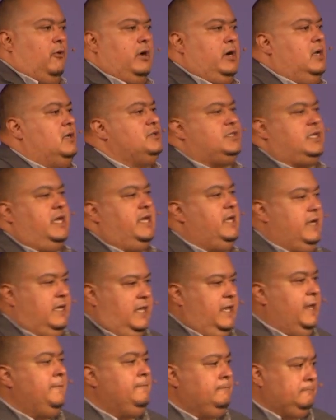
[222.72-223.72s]
and I'll say it
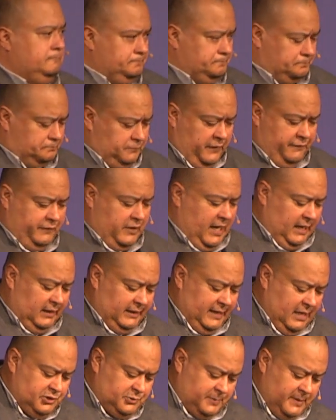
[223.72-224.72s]
again if God
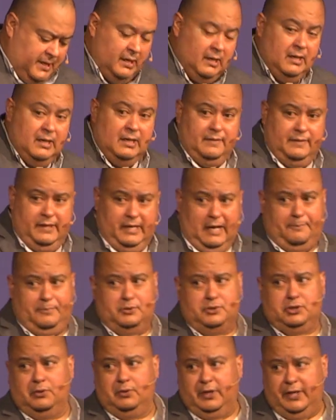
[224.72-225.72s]
allows me the
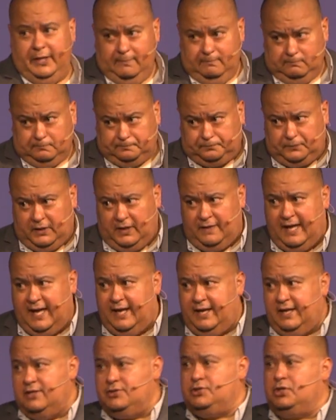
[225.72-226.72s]
opportunity. And that
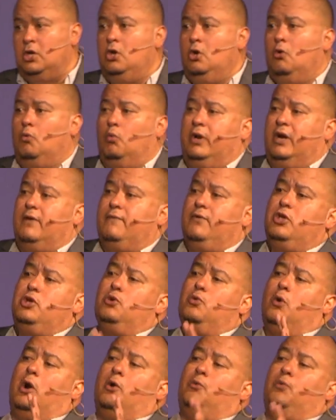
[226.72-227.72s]
is, whenever
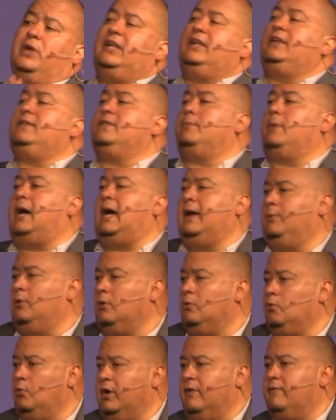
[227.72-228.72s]
you are reading the Bible,
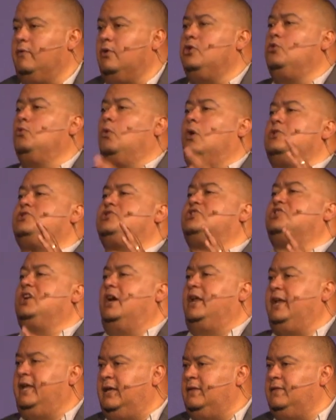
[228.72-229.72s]
whenever you are
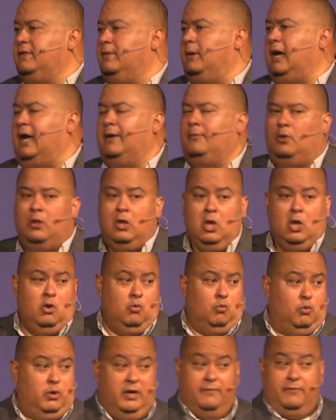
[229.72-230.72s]
studying the Bible,
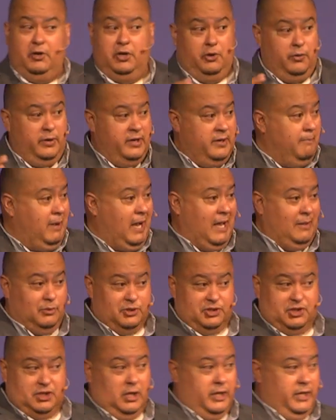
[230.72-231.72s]
whenever you're in a Bible
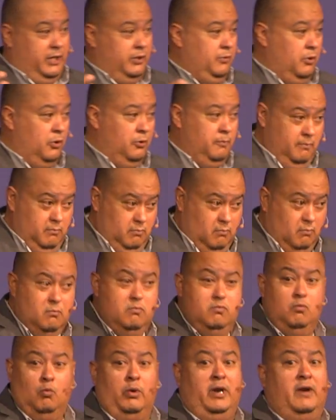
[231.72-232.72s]
study group,
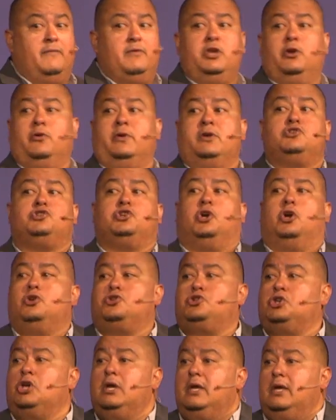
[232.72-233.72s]
whenever you're in
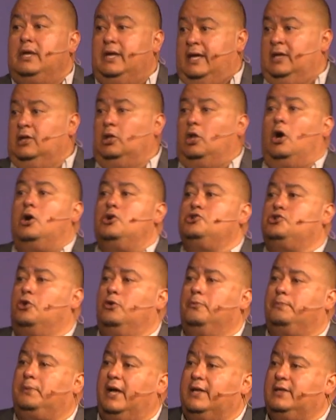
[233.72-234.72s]
church in large
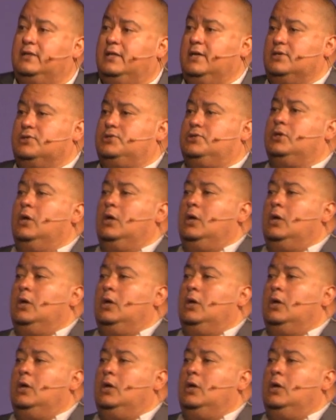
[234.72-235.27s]
group like this,